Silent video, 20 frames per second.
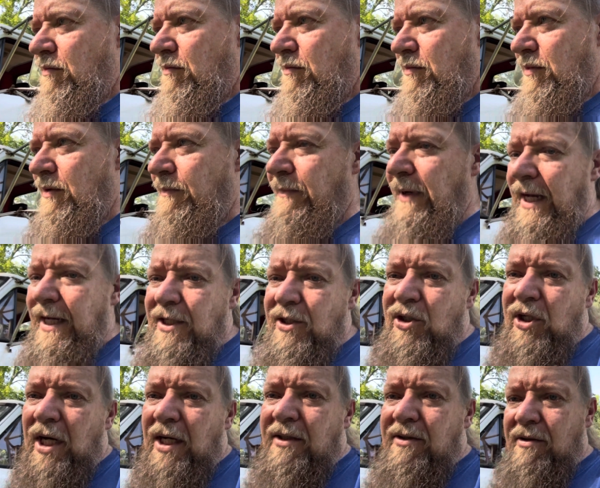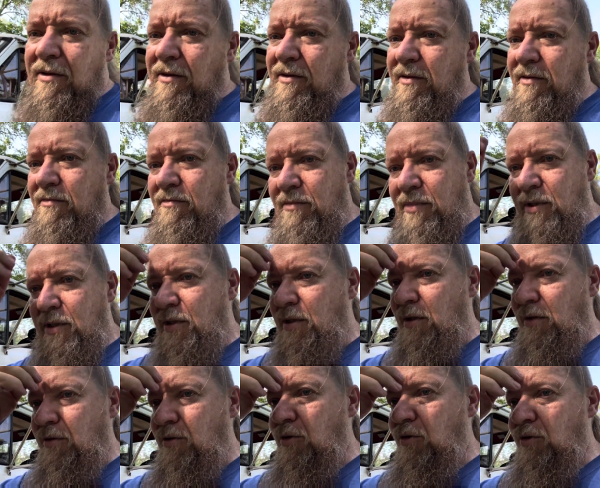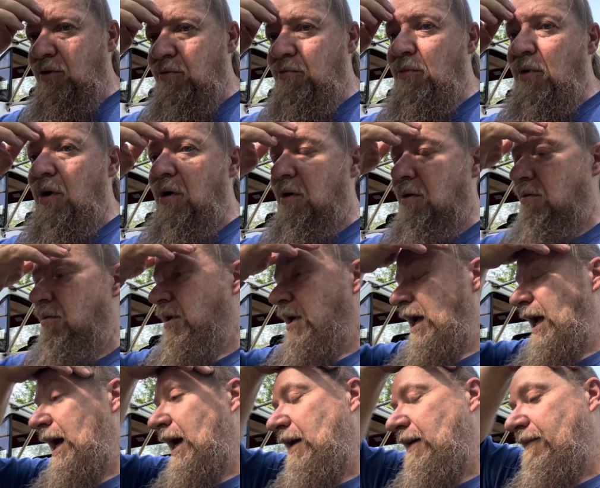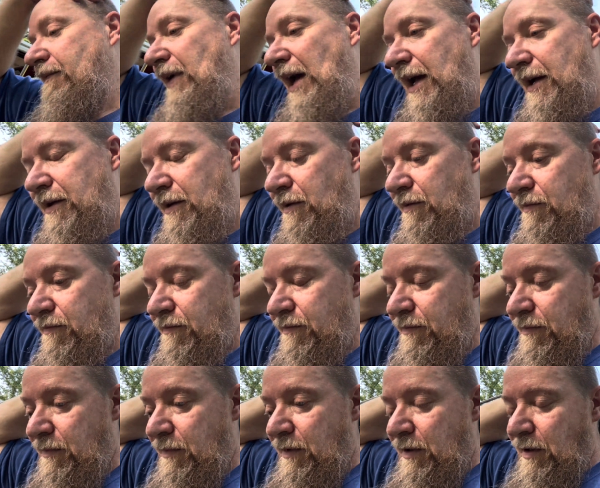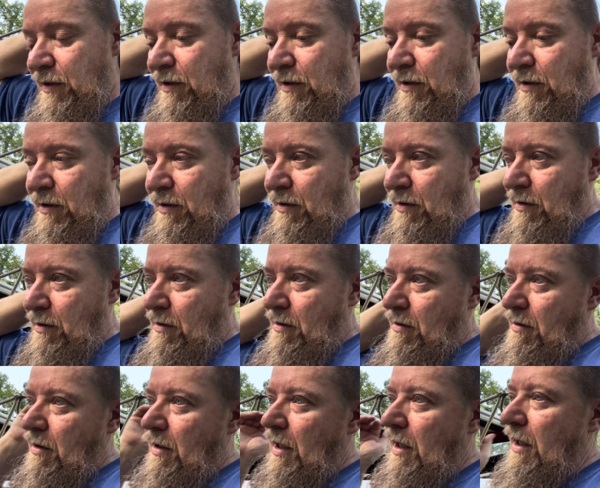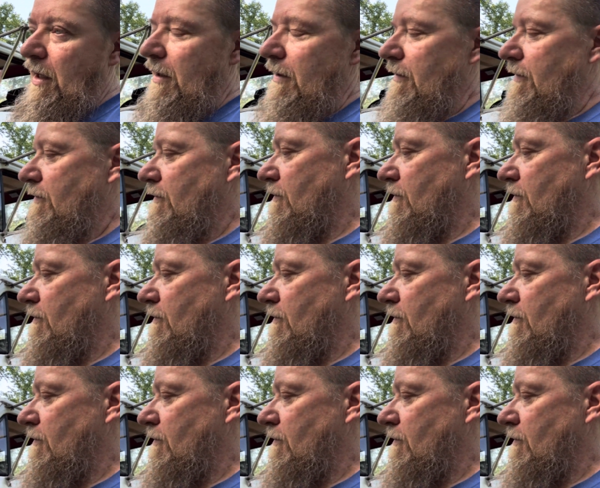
the main jets are still too small, and the vacuum power